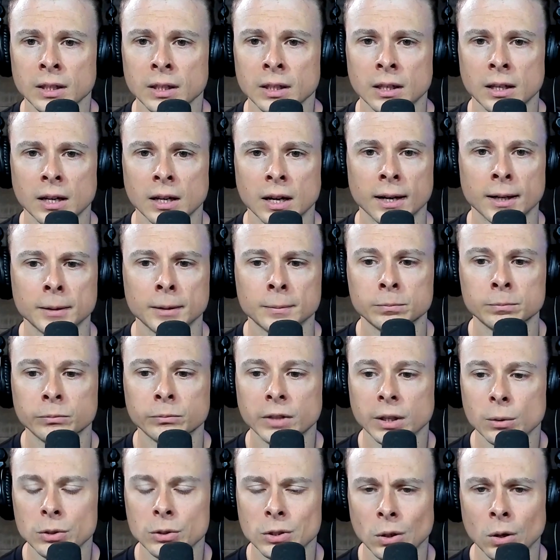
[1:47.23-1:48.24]

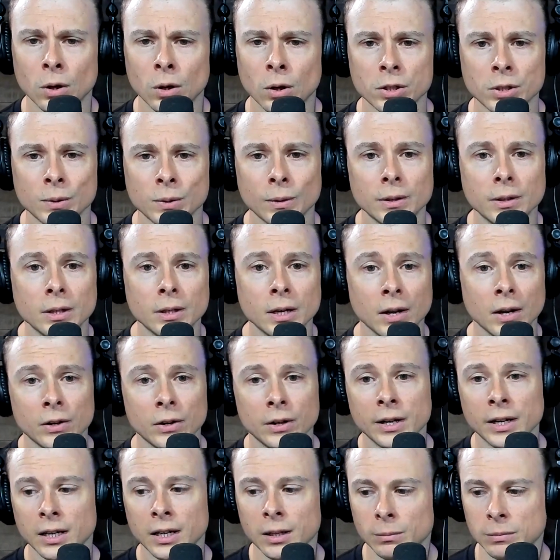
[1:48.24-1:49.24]
There was also another
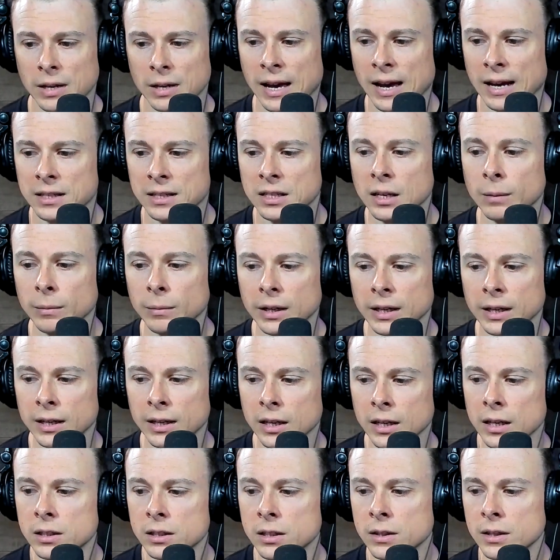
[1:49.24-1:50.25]
income tax, I'm going to get
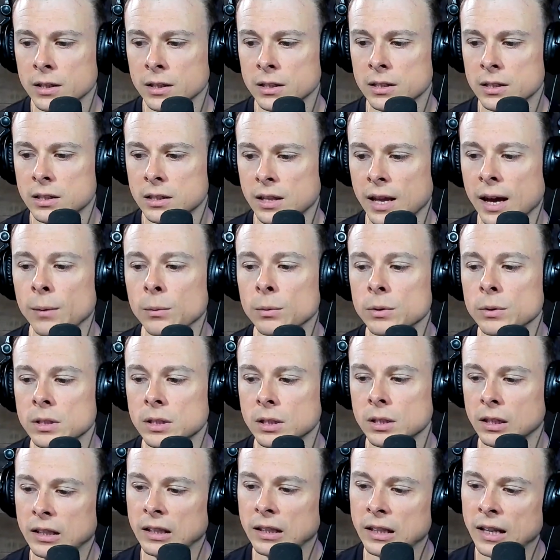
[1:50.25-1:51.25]
into this, that
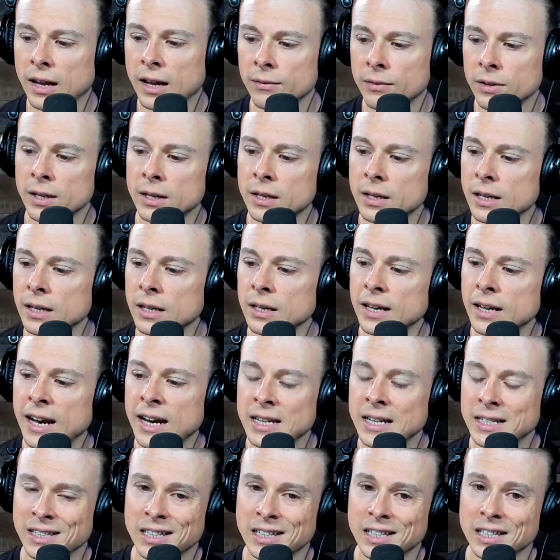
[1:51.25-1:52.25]
was levied in
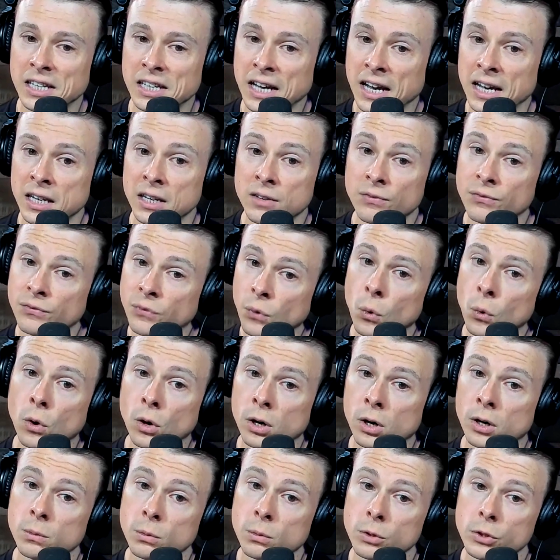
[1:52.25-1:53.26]

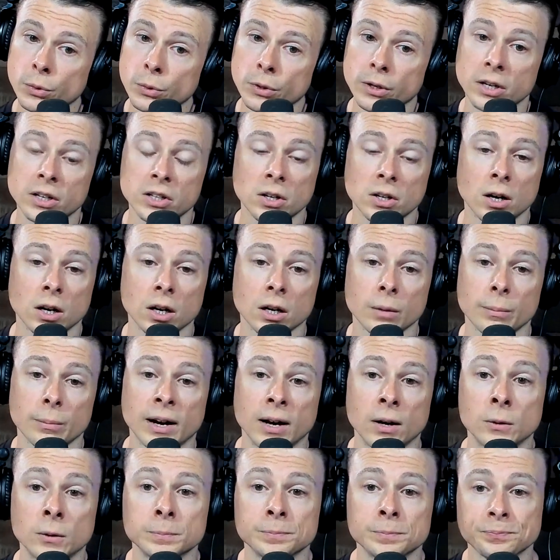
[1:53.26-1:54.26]
1894, which we're going to talk
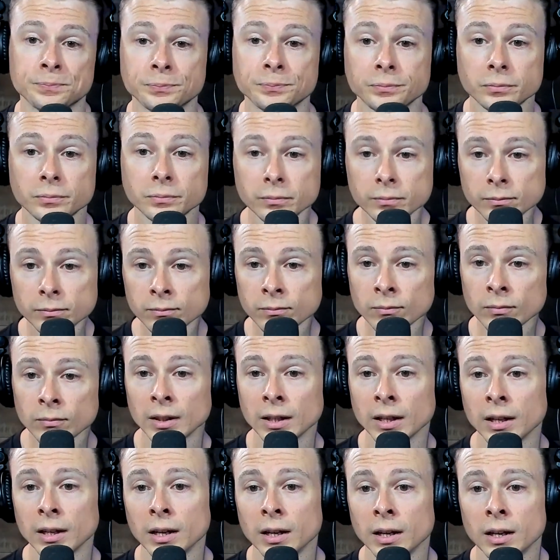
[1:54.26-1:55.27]
about.
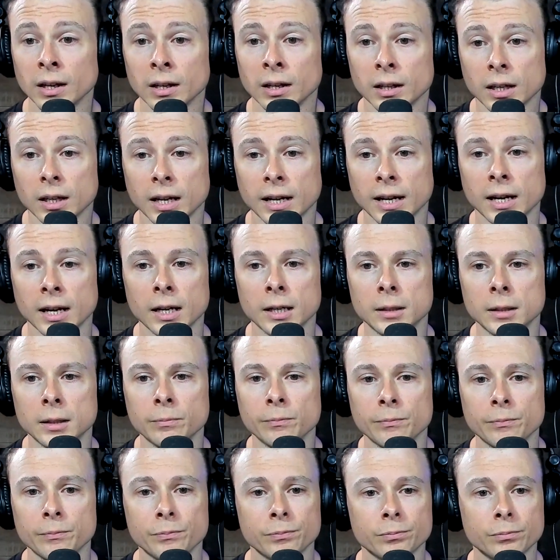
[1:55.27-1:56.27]

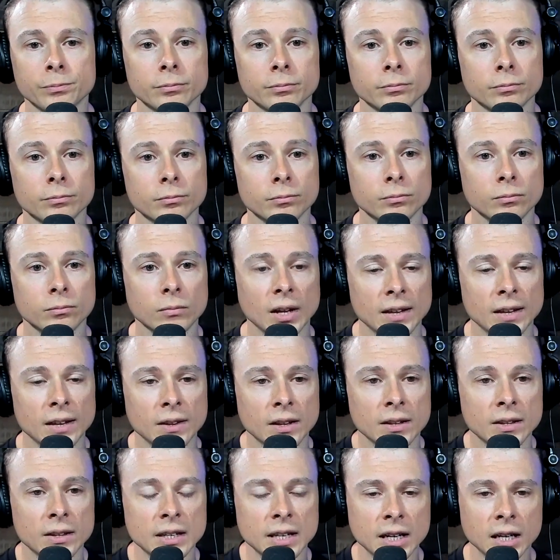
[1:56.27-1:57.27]
And
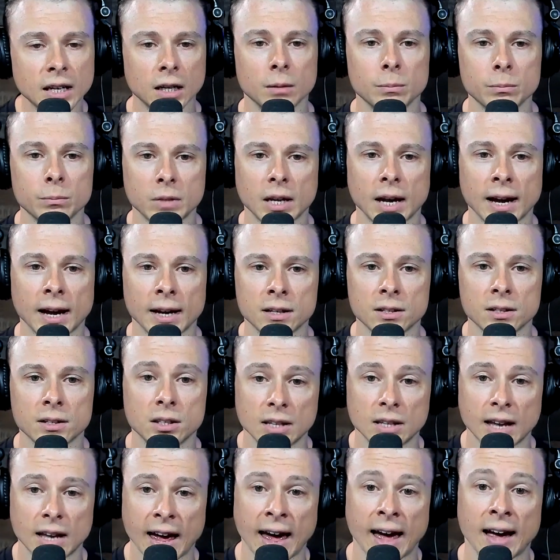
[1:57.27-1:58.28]
then the Income
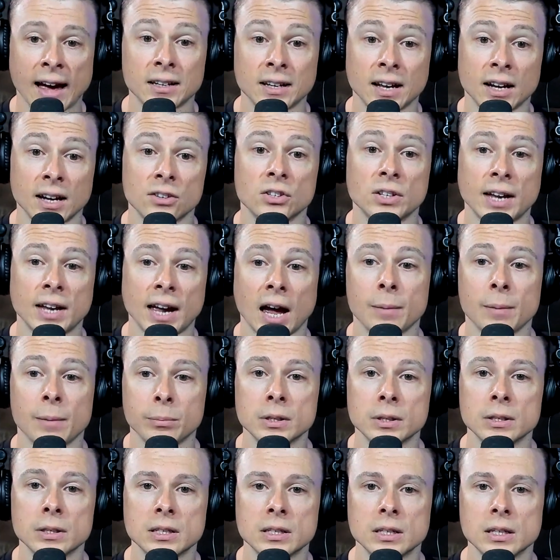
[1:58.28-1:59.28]
Tax Act actually
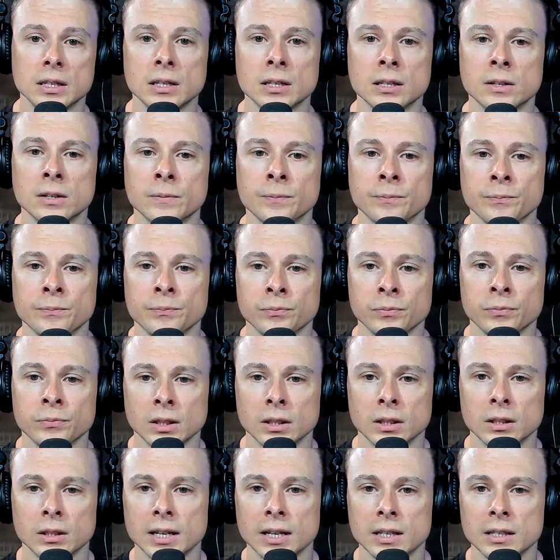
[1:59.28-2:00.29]
happens in
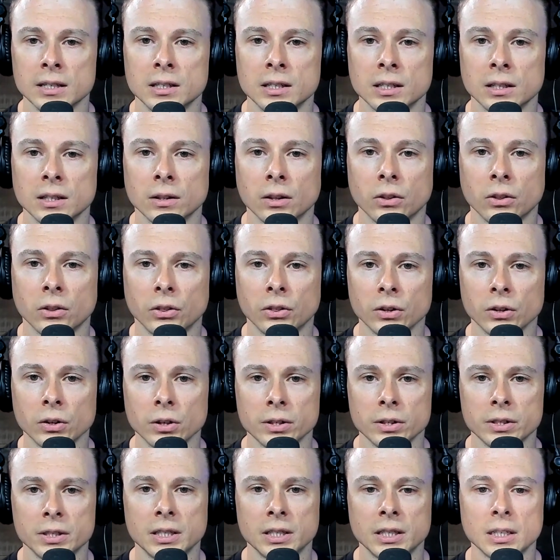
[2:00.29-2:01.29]

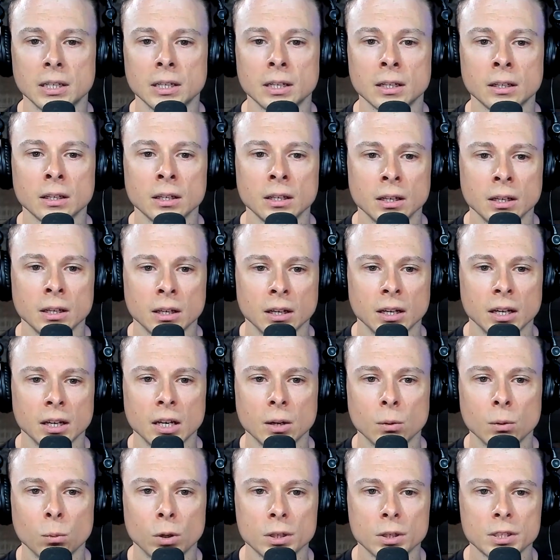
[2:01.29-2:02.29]
1913,
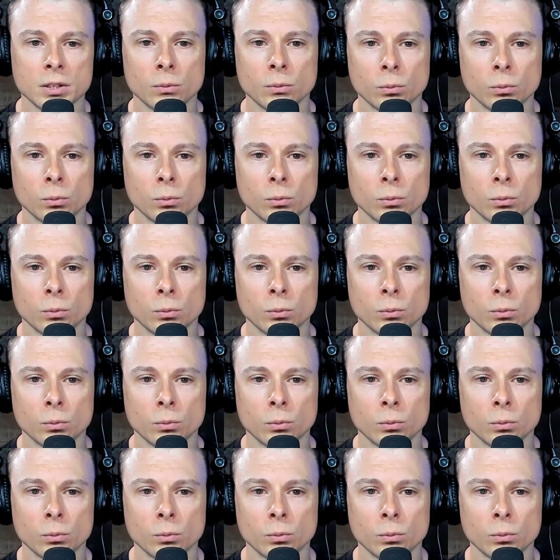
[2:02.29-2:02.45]
and it wasn't